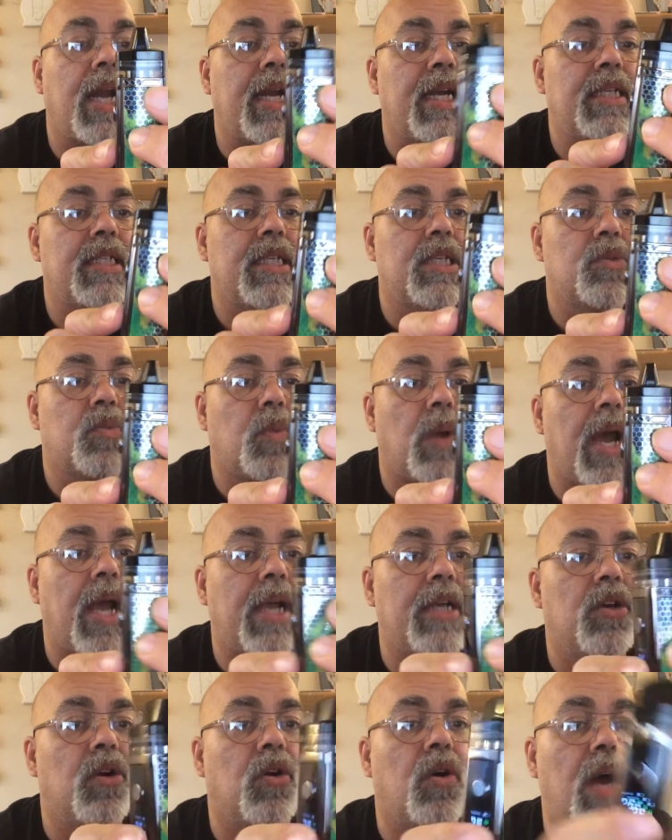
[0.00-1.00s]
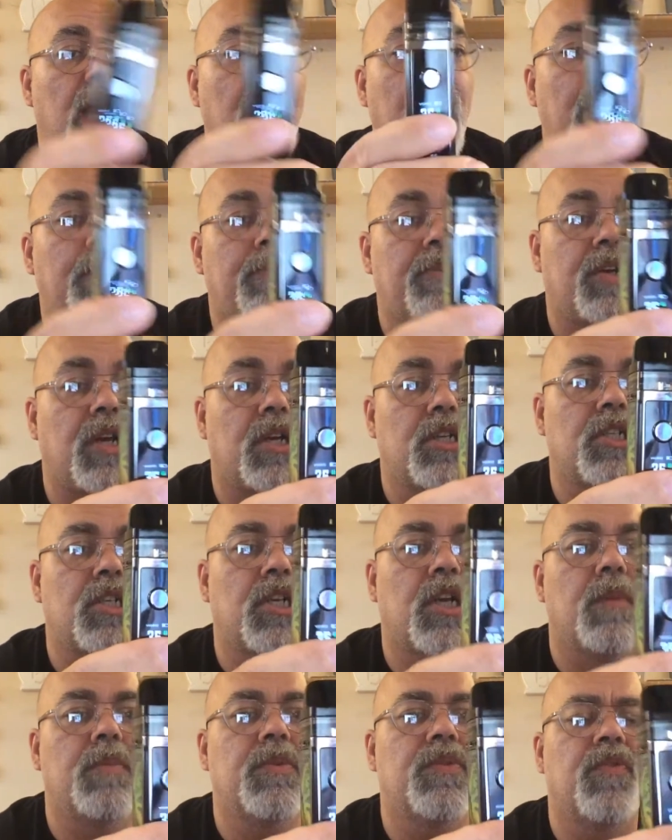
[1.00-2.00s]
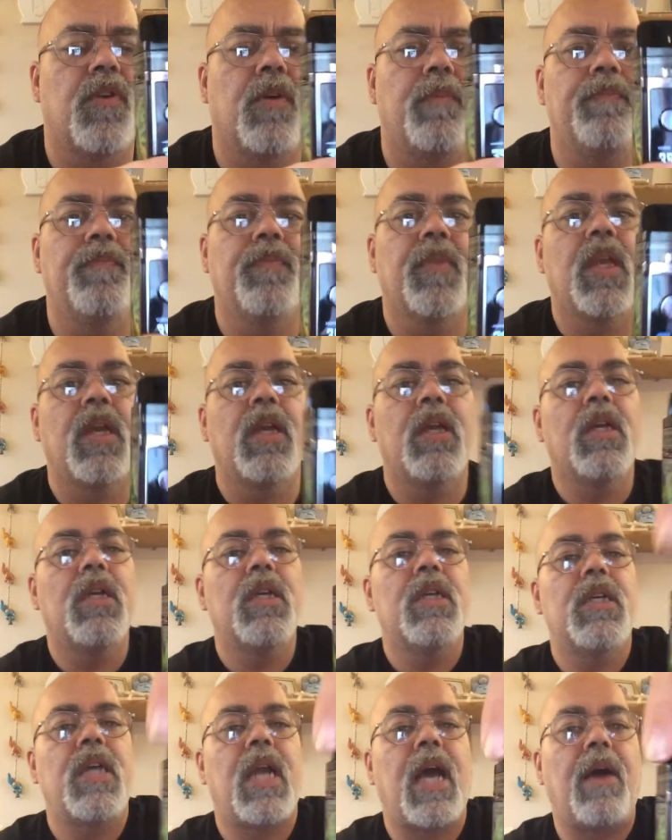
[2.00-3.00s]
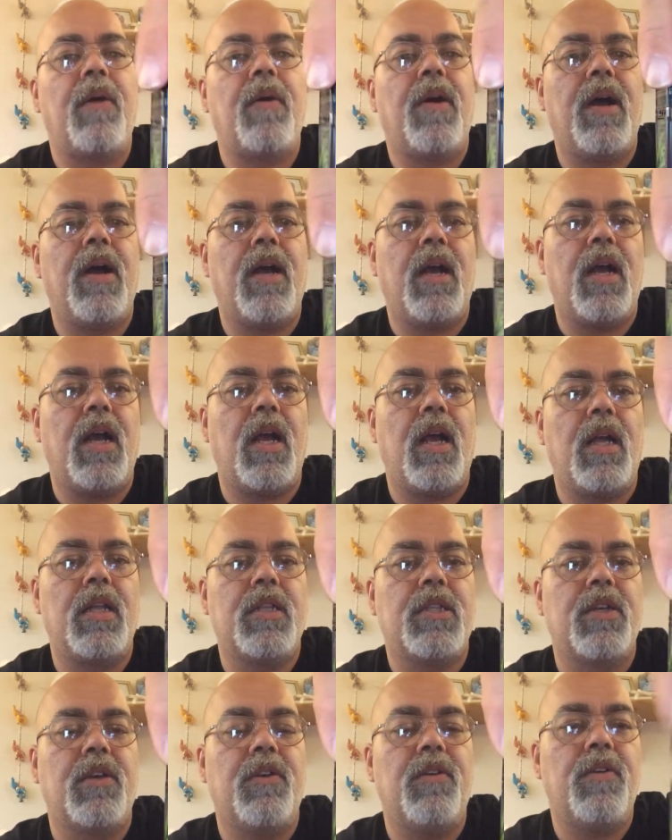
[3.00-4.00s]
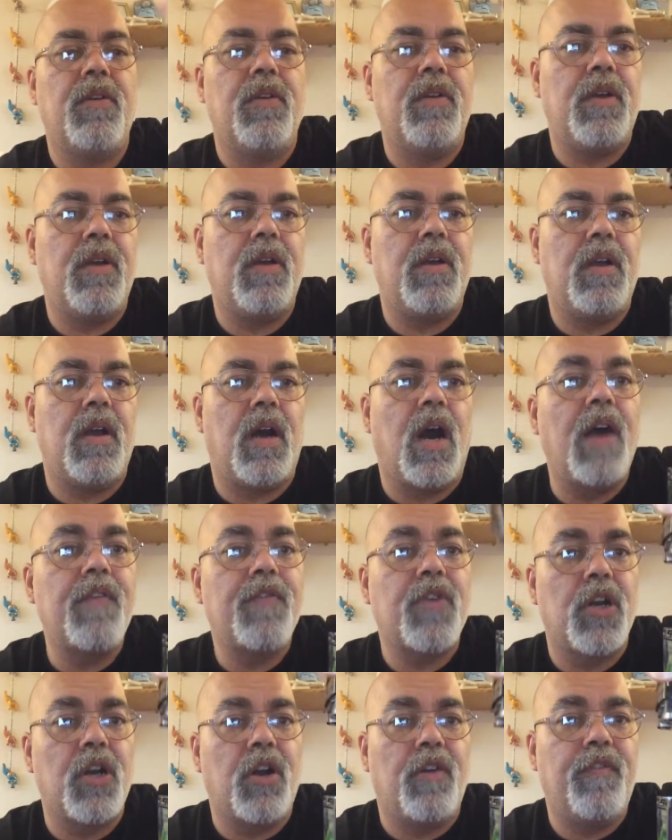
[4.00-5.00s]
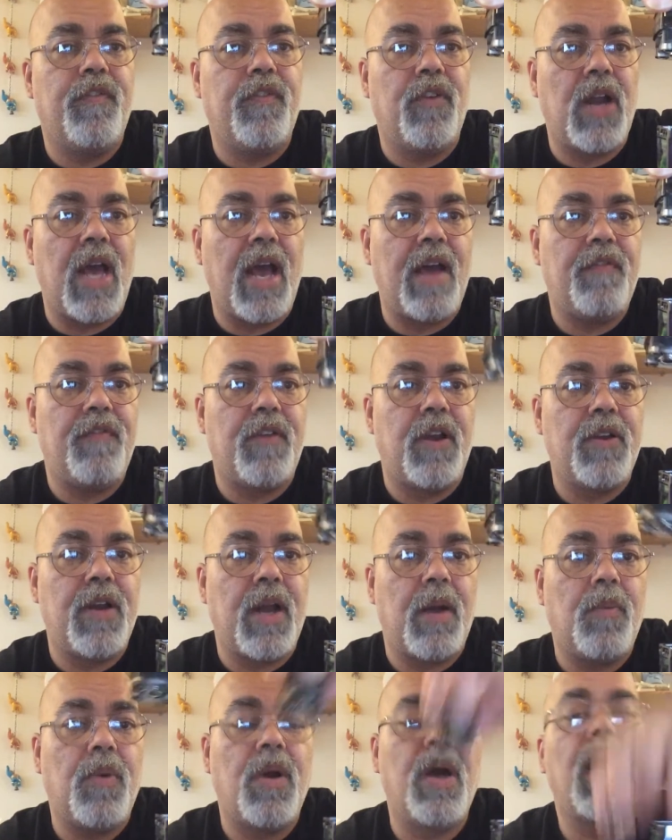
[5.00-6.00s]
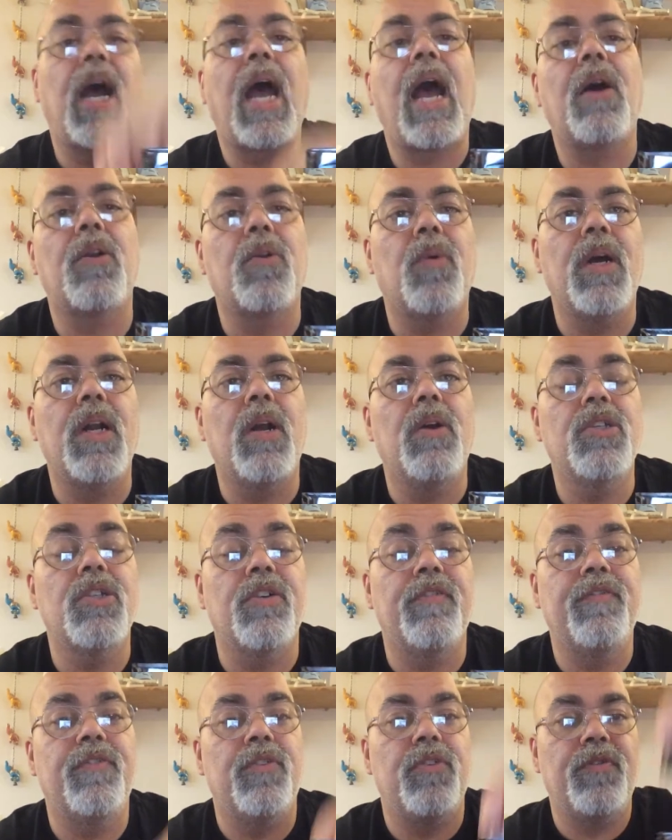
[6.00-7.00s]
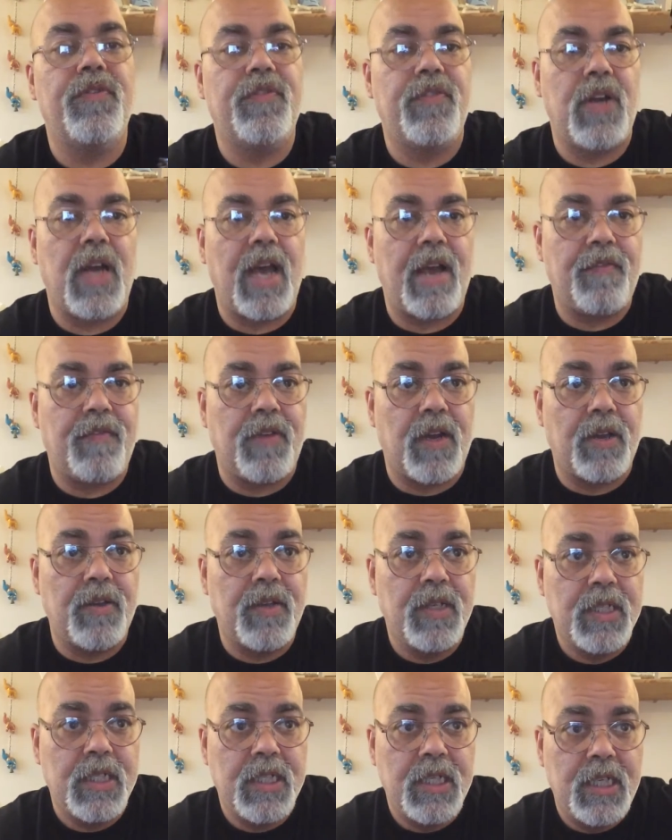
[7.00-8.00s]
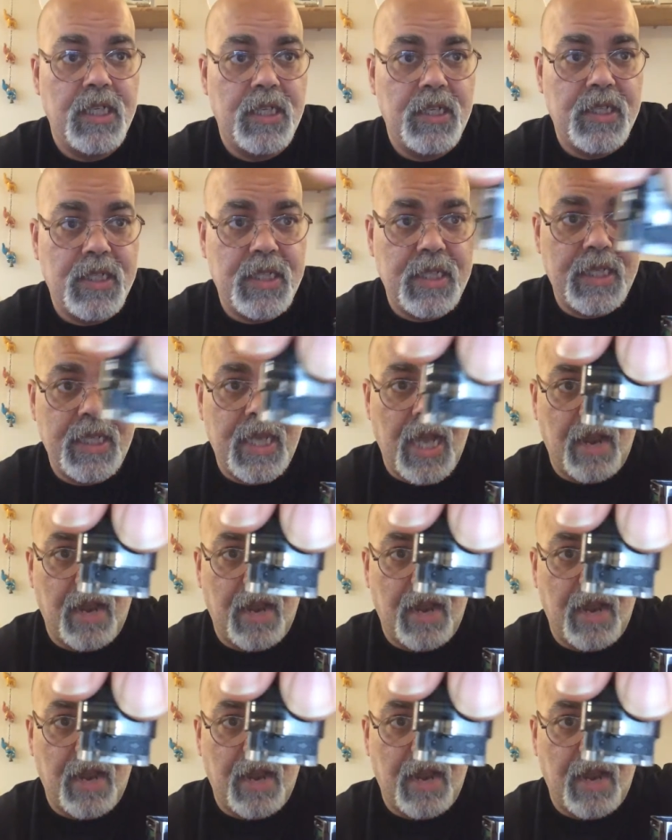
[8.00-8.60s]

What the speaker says: And this is where your air production comes from. Now, I've got it on full airflow. Now, how do I know it's on full airflow? You see the